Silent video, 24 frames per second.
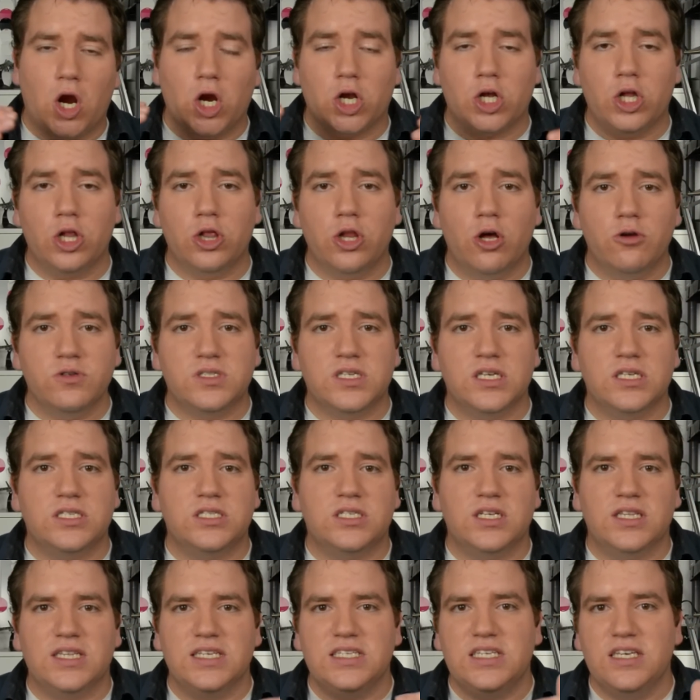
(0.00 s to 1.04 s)
are
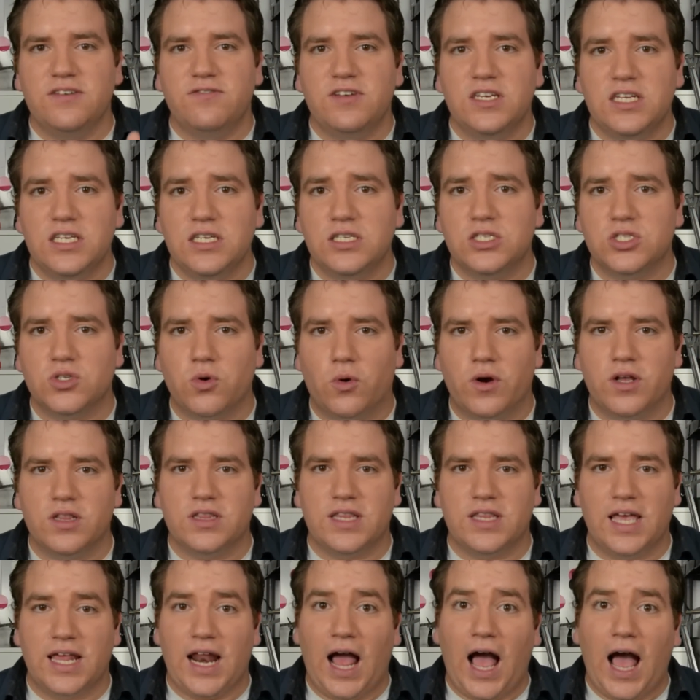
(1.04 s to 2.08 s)
closest to the D V D sort
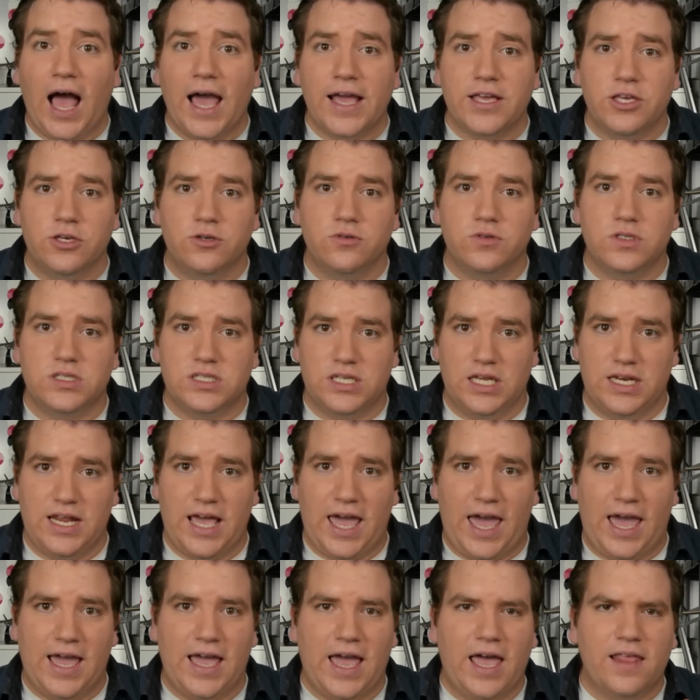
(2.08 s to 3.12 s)
that I use
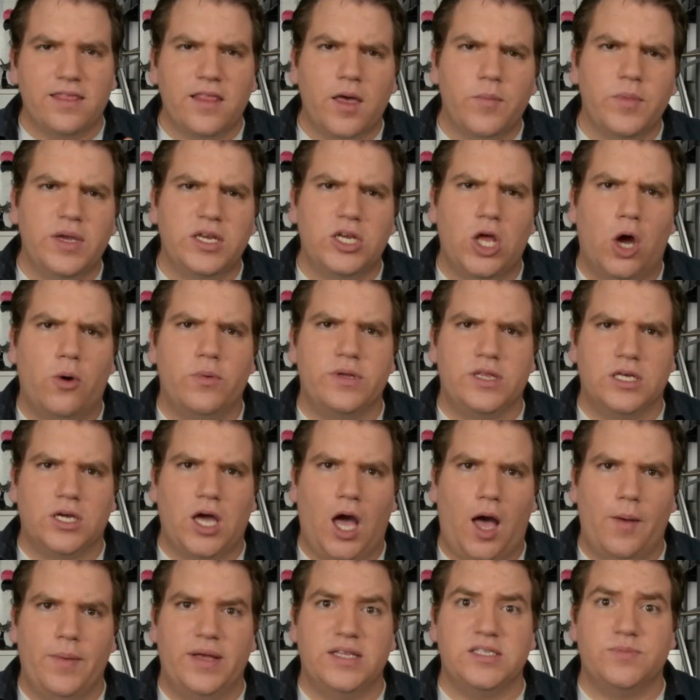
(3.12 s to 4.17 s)
today, and let me know in the
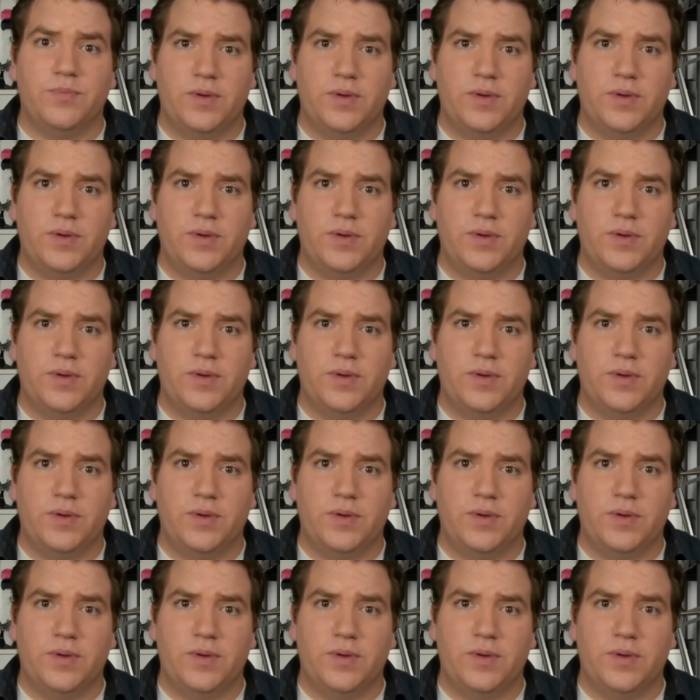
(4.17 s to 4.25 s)
comments